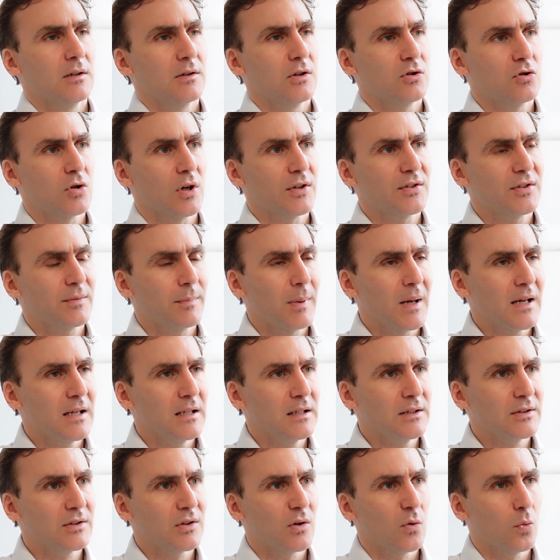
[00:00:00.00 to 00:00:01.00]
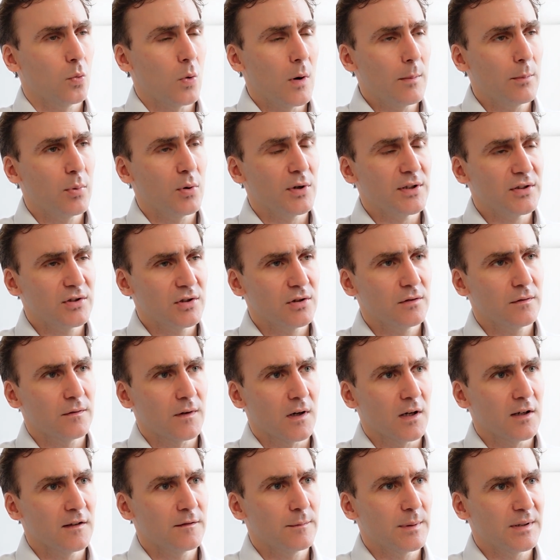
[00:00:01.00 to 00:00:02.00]
The trust pays
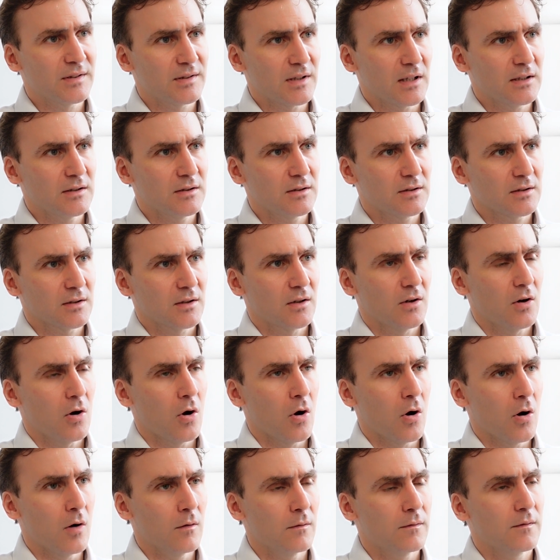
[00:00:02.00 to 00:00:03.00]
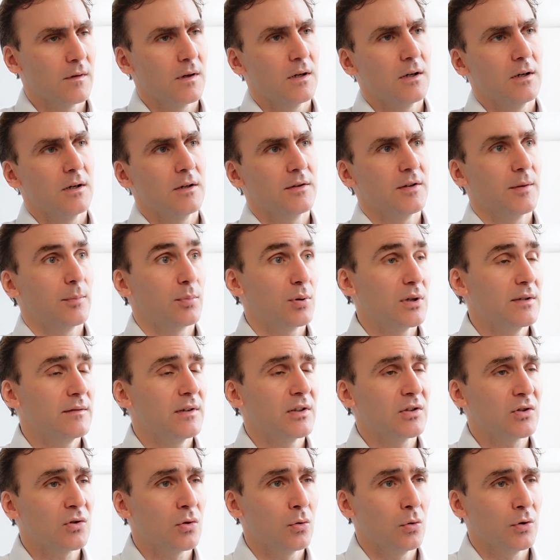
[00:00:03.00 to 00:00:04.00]
1.25% of the
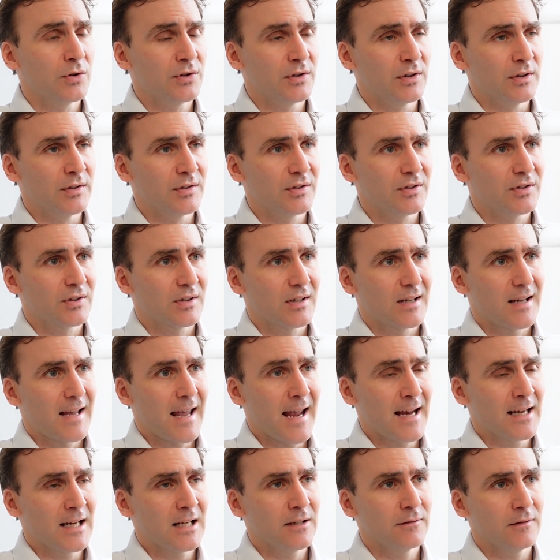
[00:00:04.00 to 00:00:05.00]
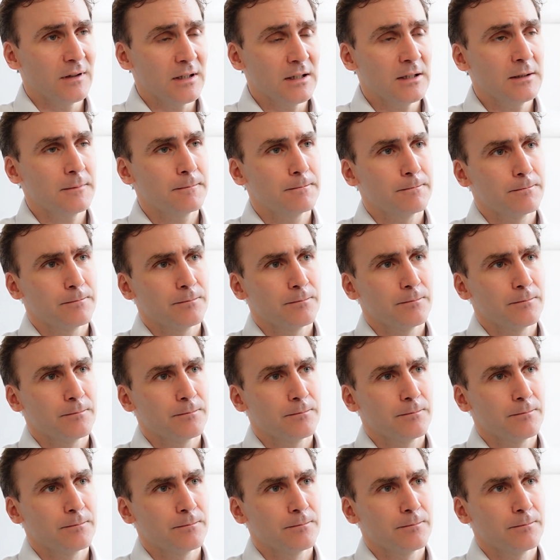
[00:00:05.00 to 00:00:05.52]
previous quarter's NAV